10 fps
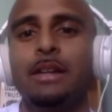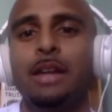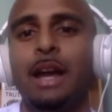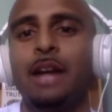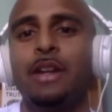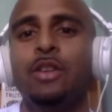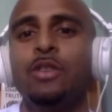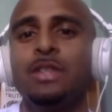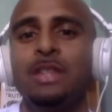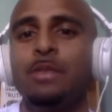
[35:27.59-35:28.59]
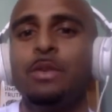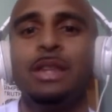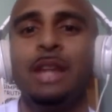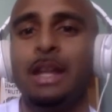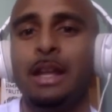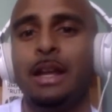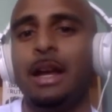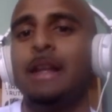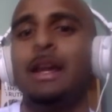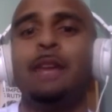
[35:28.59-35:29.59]
How do you sit with that
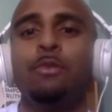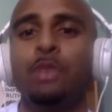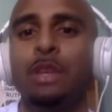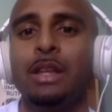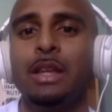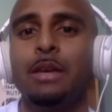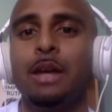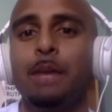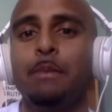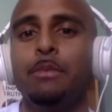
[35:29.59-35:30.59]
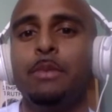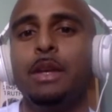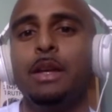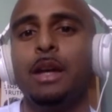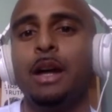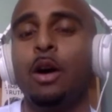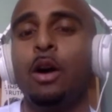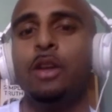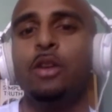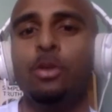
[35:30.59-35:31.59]
and really
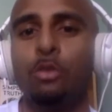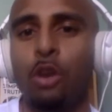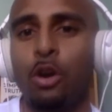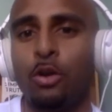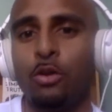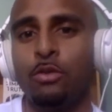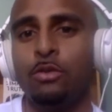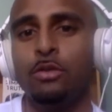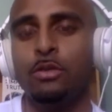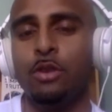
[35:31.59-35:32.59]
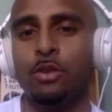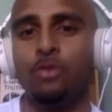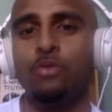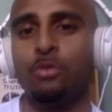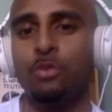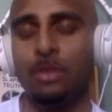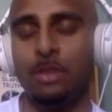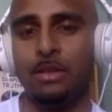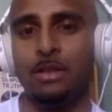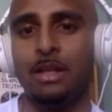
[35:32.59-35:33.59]
honor your own truth
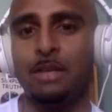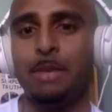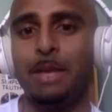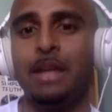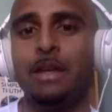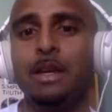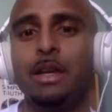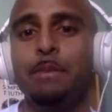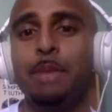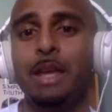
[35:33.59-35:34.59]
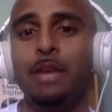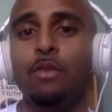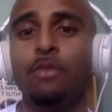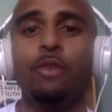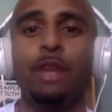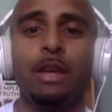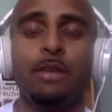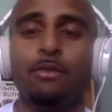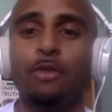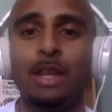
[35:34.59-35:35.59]
and be your
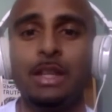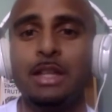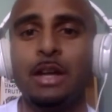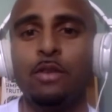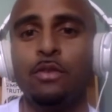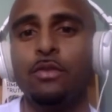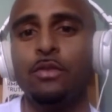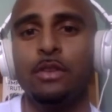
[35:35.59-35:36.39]
freed self